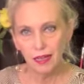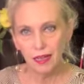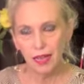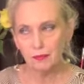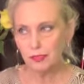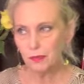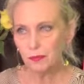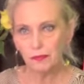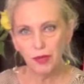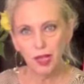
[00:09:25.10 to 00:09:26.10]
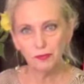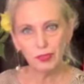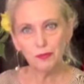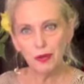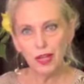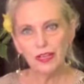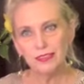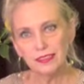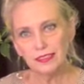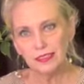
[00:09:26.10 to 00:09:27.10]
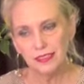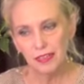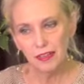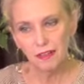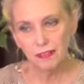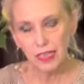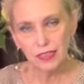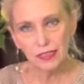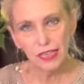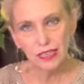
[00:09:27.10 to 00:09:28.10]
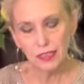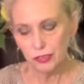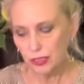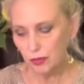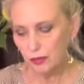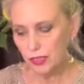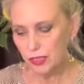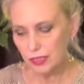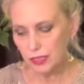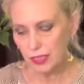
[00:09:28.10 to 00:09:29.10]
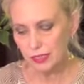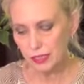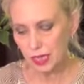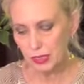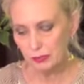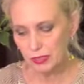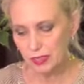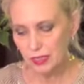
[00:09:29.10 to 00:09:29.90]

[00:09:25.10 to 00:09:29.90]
I'm surprised that they're so good a lot of times.